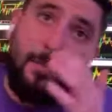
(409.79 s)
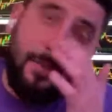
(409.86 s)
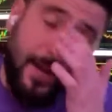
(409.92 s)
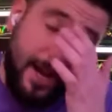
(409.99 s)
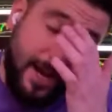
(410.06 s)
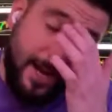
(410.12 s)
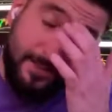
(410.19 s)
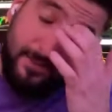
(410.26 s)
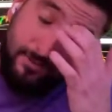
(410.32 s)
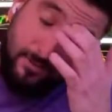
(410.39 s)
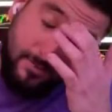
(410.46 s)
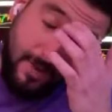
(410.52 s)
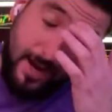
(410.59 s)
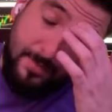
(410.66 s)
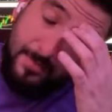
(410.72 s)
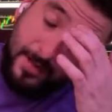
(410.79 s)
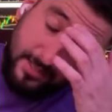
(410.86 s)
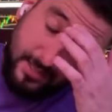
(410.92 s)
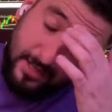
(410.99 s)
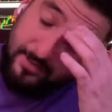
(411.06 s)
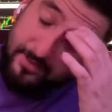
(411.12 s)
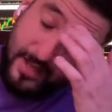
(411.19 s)
But I had to remind
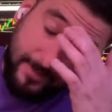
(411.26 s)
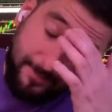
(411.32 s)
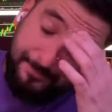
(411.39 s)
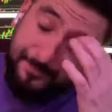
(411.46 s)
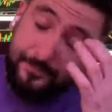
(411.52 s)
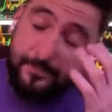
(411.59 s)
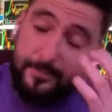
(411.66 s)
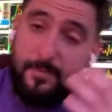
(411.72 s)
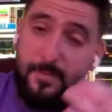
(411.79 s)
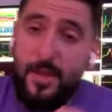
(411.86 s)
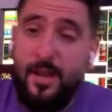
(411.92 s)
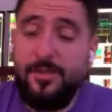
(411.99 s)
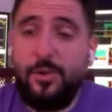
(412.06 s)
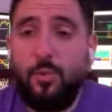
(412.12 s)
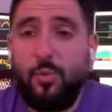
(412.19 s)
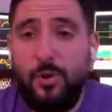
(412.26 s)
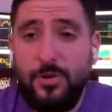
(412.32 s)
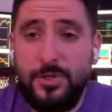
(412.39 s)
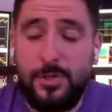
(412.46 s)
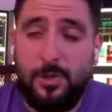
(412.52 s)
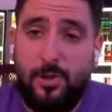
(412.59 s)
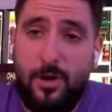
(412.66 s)
myself that the
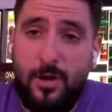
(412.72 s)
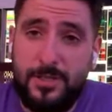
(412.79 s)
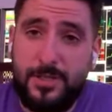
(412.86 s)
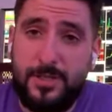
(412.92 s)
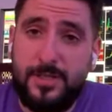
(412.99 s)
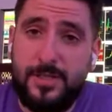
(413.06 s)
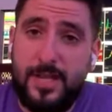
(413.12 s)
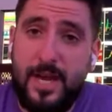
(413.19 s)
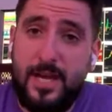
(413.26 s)
worst losses